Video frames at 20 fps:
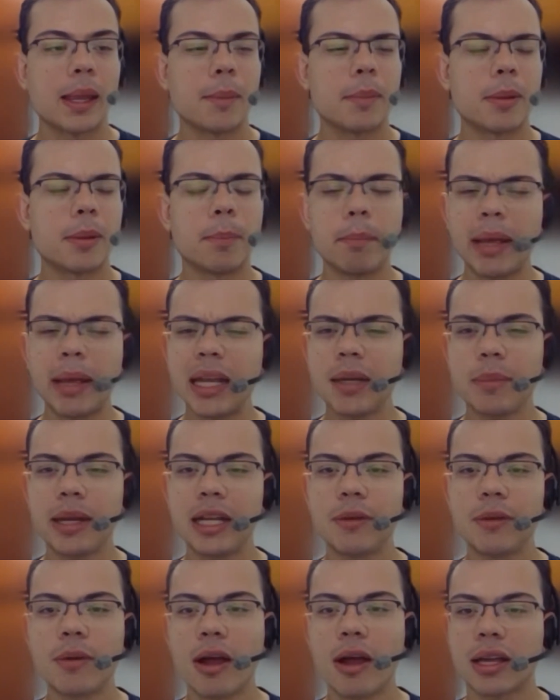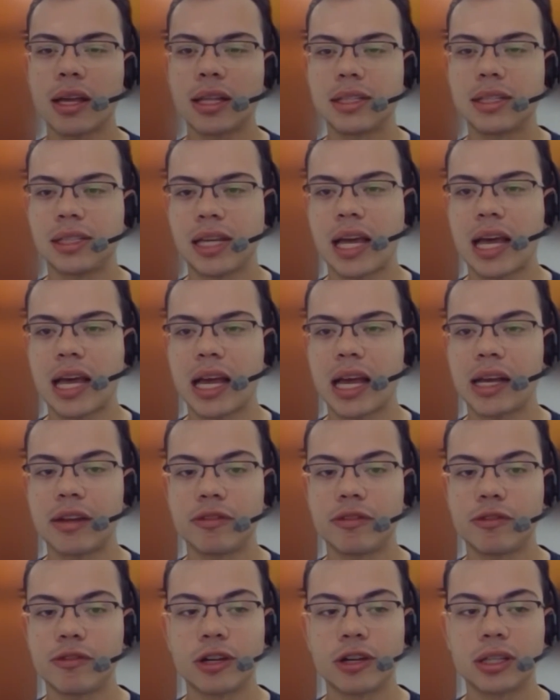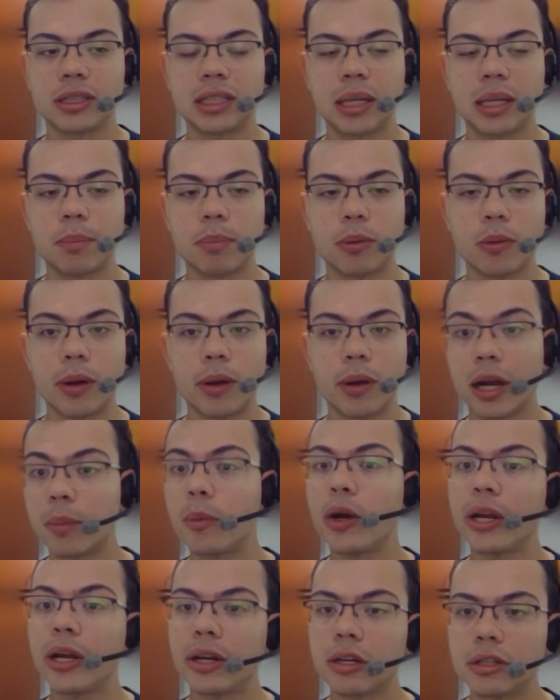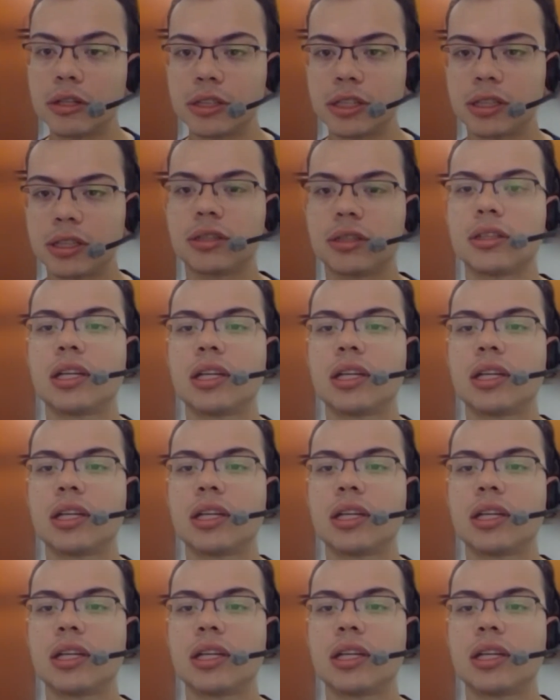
But many rockets have, for example, air brakers,